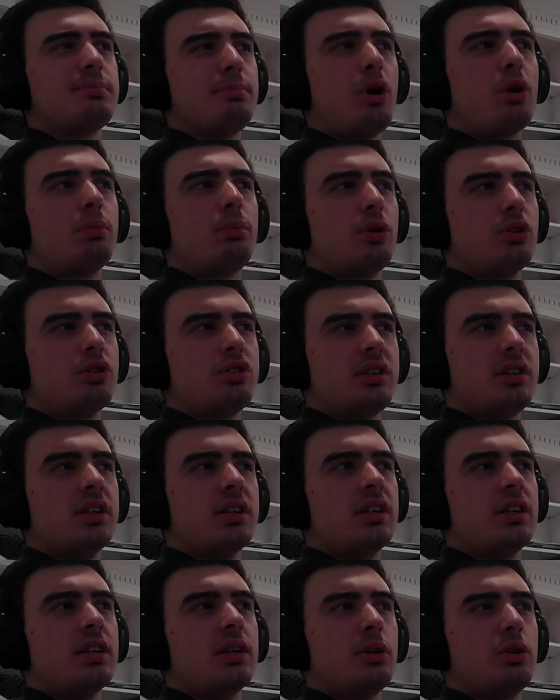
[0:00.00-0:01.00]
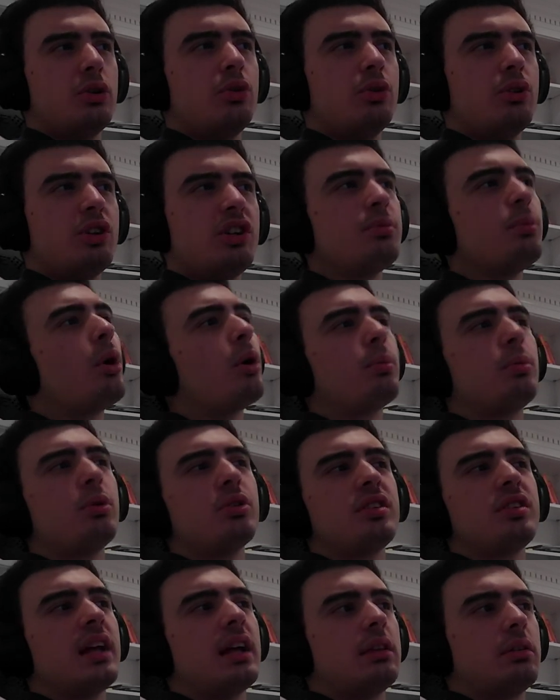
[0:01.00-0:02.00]
he's more multi he's more
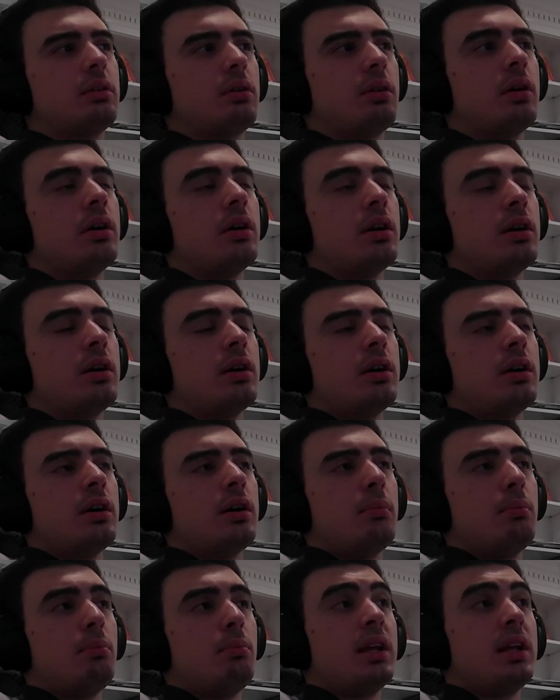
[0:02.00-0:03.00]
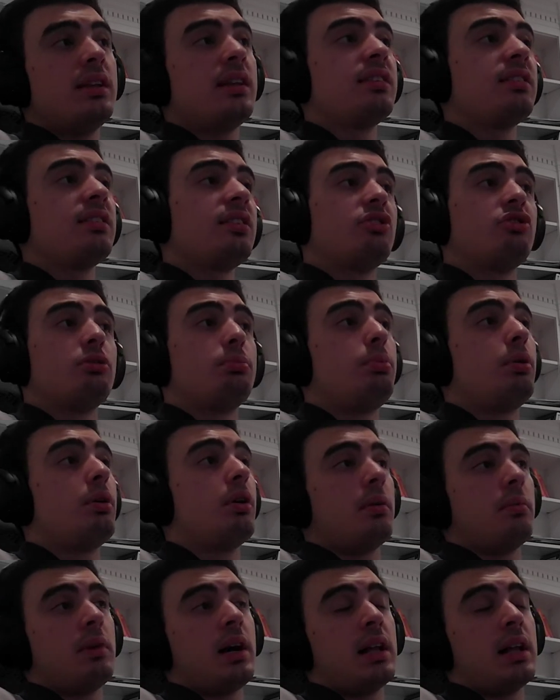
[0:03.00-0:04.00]
multi than duo, but he doesn't
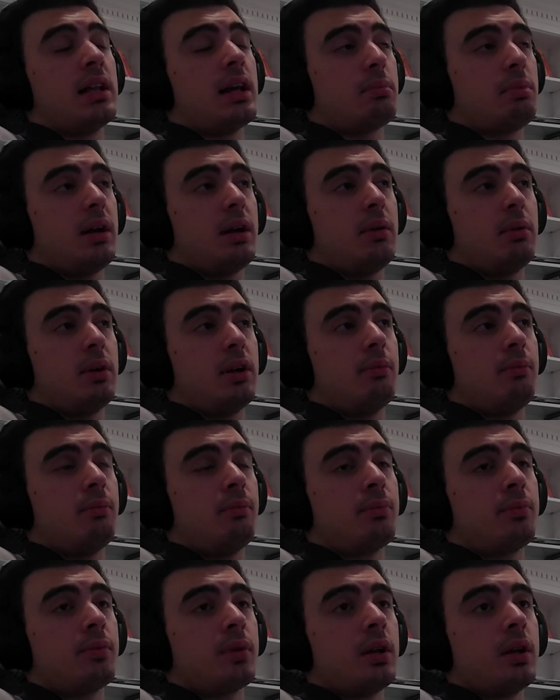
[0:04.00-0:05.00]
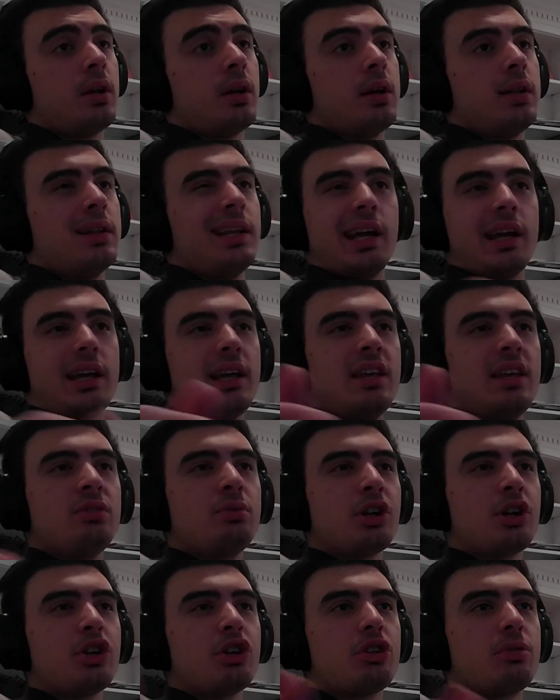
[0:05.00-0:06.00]
disappoint. I like playing with him. Like he's
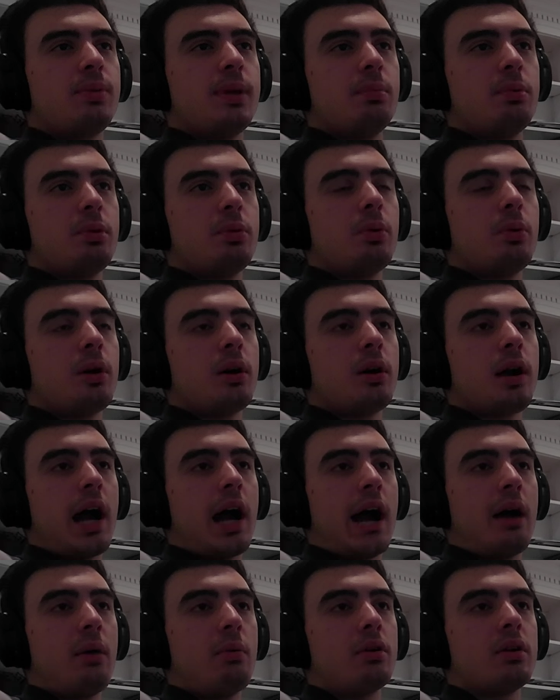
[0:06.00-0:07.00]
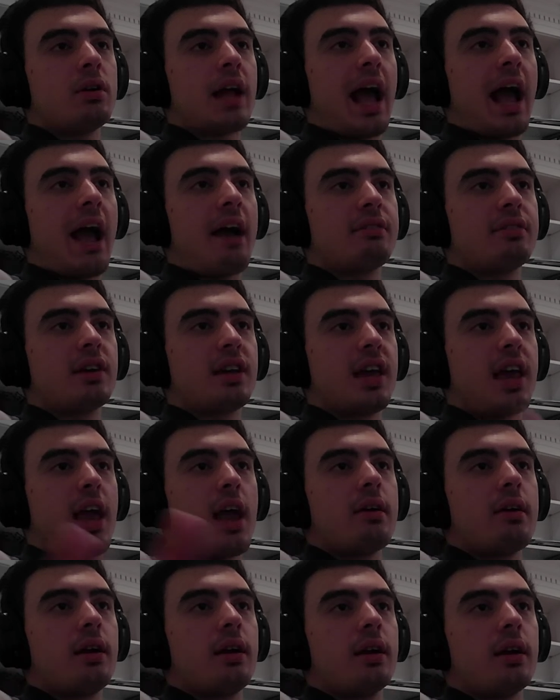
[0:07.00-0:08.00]
one of those people where I wouldn't have to
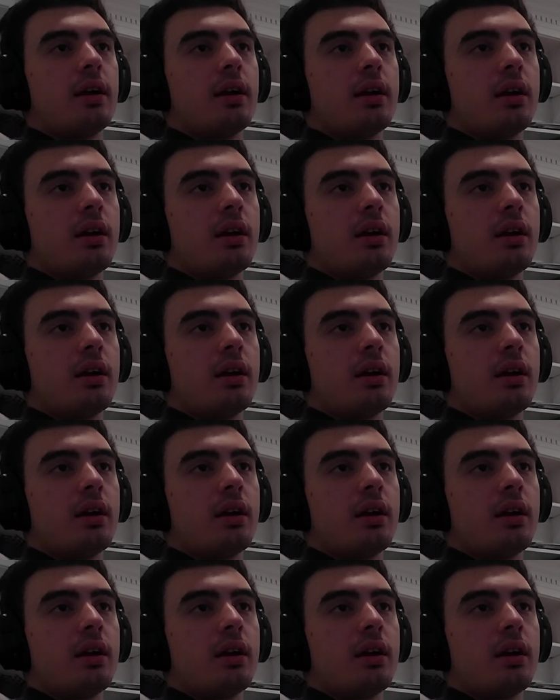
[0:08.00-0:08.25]
carry,